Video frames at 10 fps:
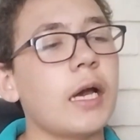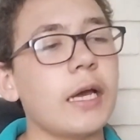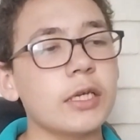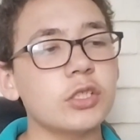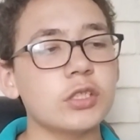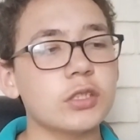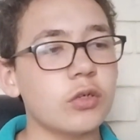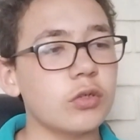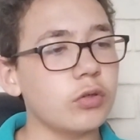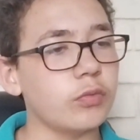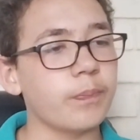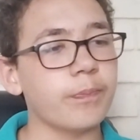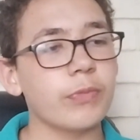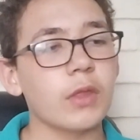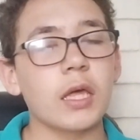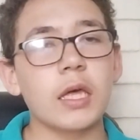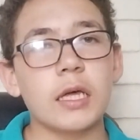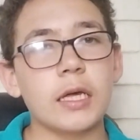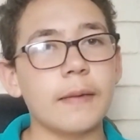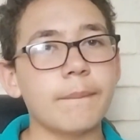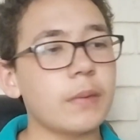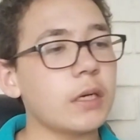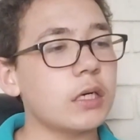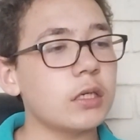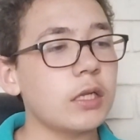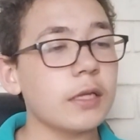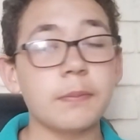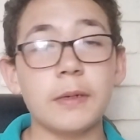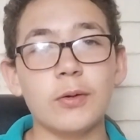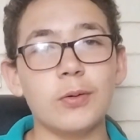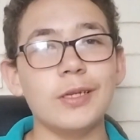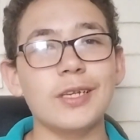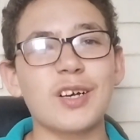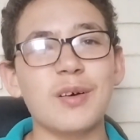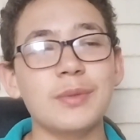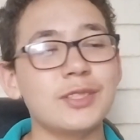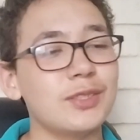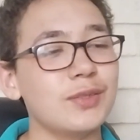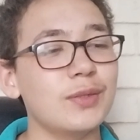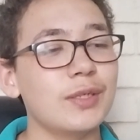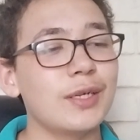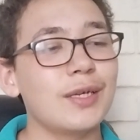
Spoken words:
I actually don't know. But let me know in the comments who